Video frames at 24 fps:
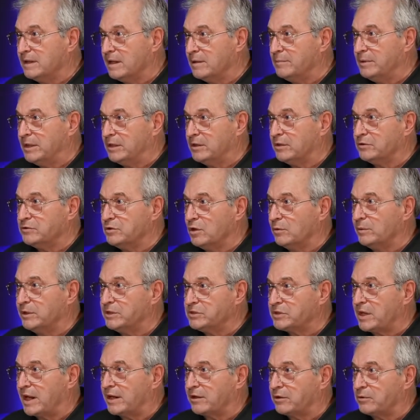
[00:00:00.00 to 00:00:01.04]
I mean, nobody's
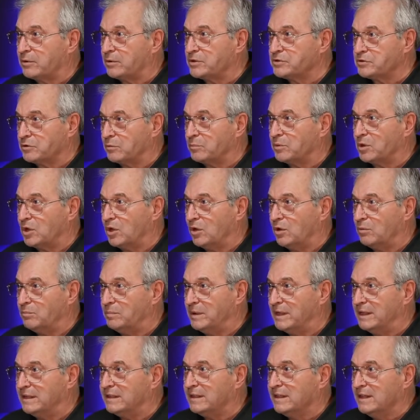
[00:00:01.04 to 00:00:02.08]
got a crystal ball,
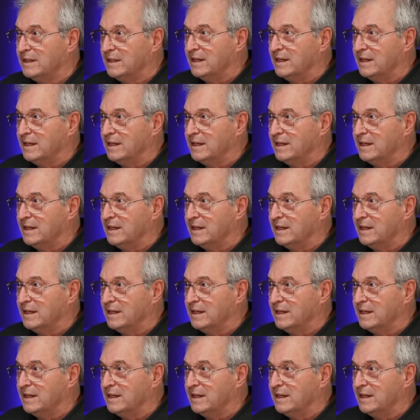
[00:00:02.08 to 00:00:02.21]
but